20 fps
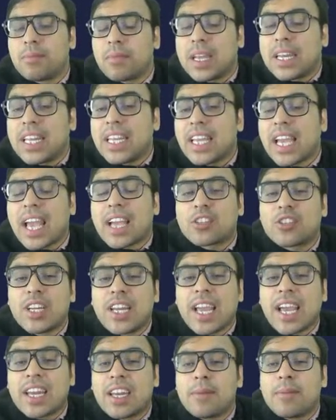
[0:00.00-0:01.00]
many
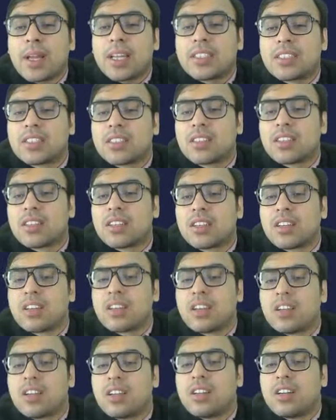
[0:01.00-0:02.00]
actually animals
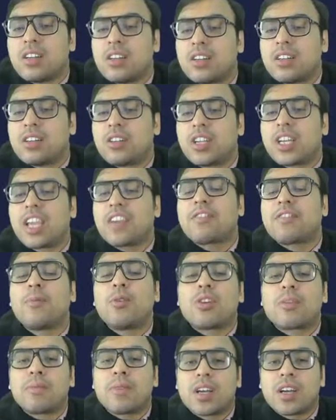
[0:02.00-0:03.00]
to give
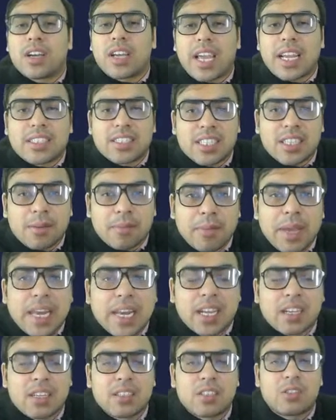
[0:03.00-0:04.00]
more access milk.